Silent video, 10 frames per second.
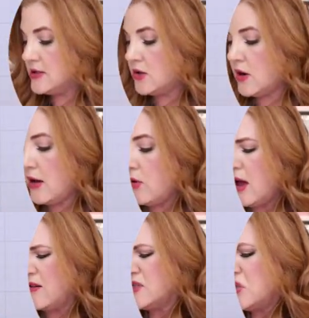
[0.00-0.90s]
So I will
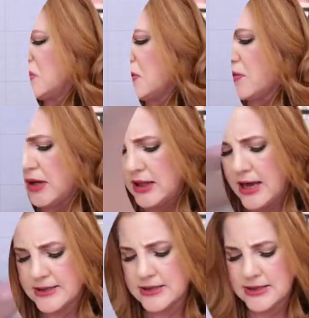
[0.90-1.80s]
have 2 or 3
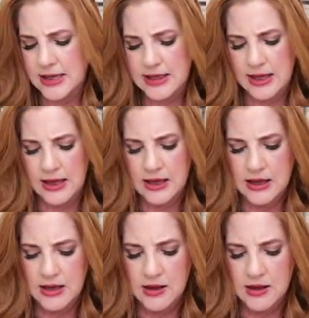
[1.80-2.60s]
classes, I think,